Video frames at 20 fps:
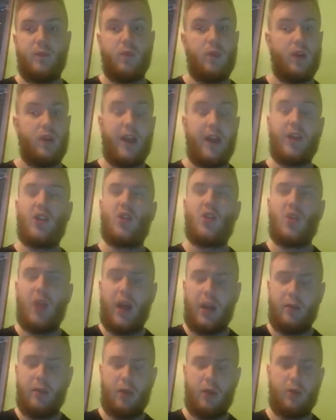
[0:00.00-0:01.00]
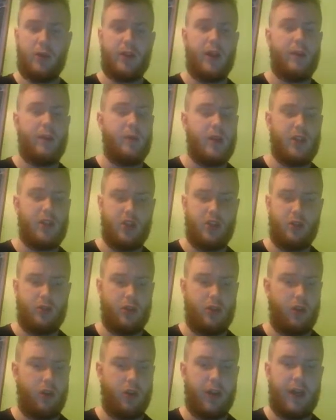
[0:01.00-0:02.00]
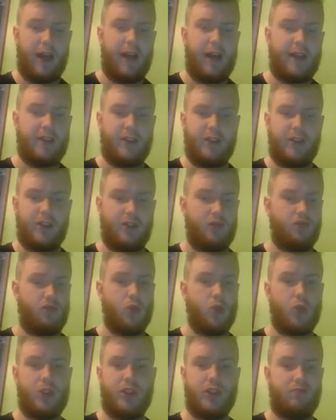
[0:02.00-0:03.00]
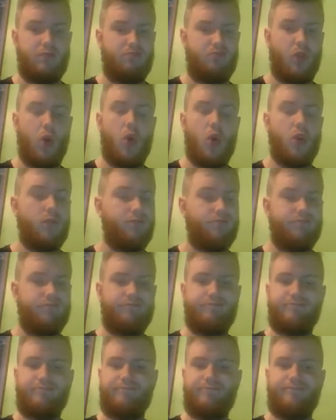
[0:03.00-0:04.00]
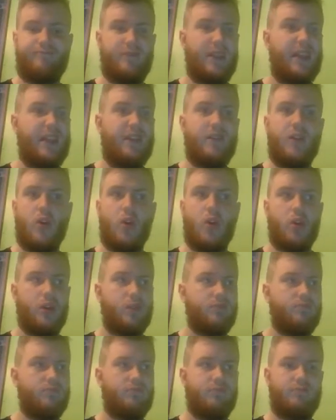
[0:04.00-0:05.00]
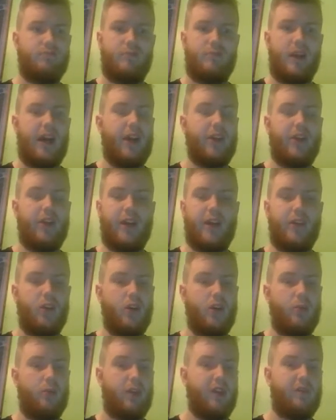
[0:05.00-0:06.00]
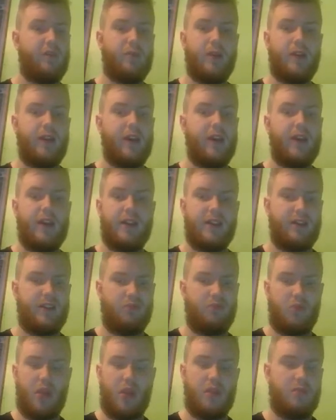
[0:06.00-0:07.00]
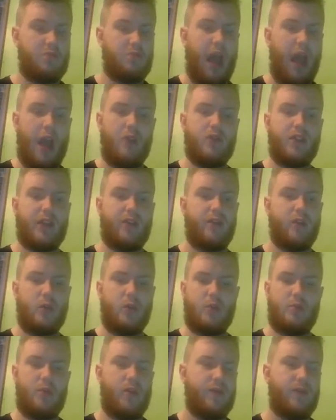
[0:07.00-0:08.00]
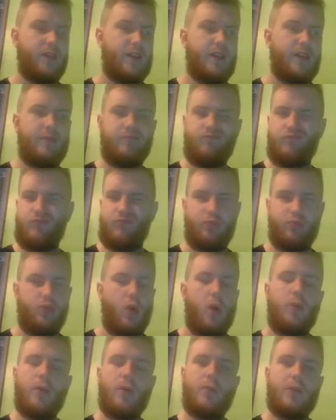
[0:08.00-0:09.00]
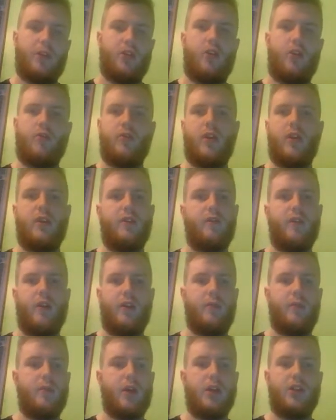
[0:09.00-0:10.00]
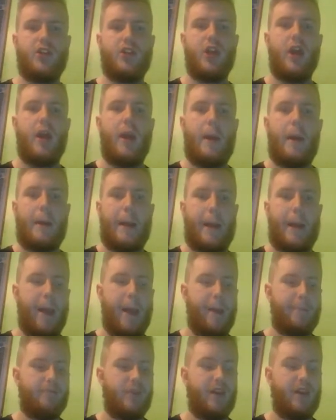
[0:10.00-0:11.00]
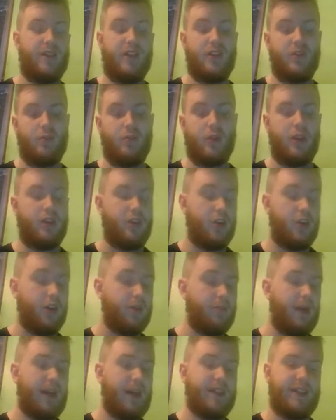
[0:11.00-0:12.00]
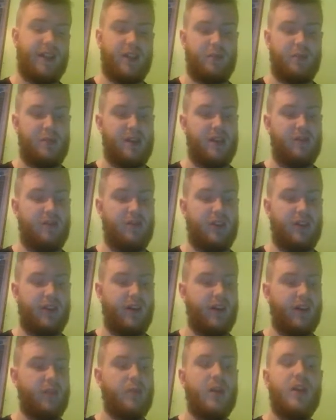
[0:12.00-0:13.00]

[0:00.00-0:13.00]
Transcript: incredibly one-dimensional. You're talking hazards, roost, taunt, defog, Ironhead, or Brave Bird. Like, outside of those moves, probably not running very much. And then you're probably talking max HP every time,